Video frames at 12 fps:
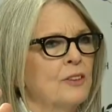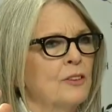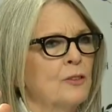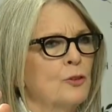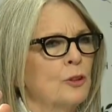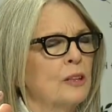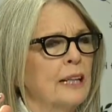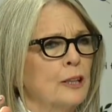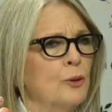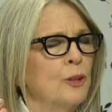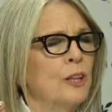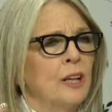It's sort of like
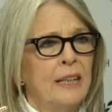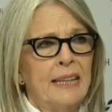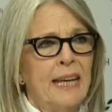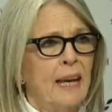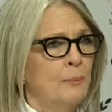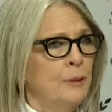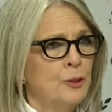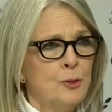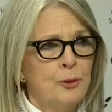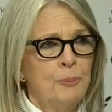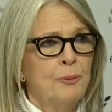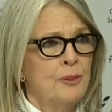going on a camping
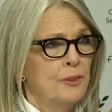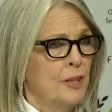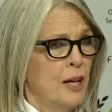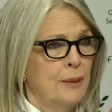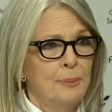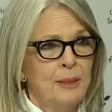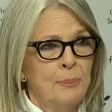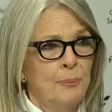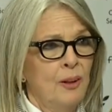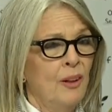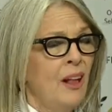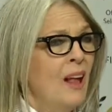trip with a lot of
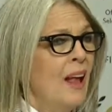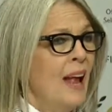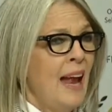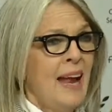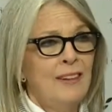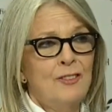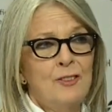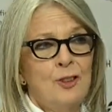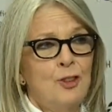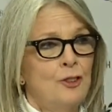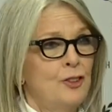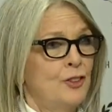people, and so
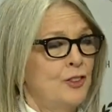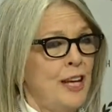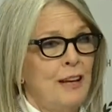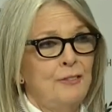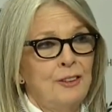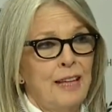you just have to